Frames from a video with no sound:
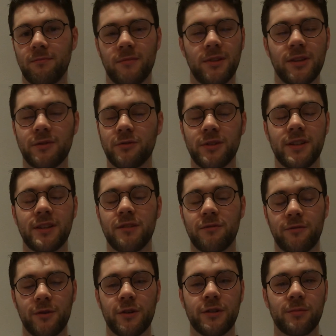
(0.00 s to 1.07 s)
literally the
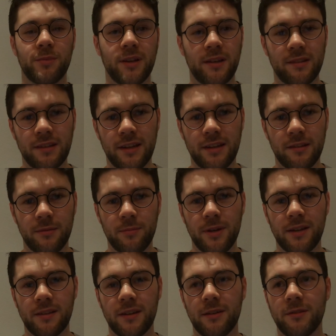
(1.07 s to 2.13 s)
first place I
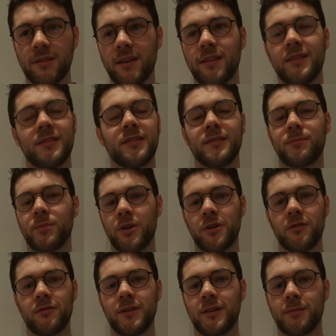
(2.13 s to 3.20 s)
inspected. I was like, this is
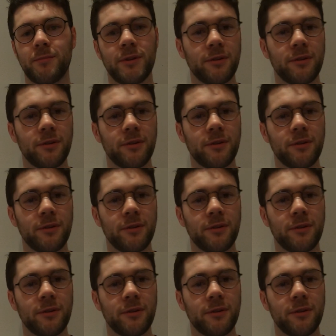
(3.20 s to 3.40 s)
perfect.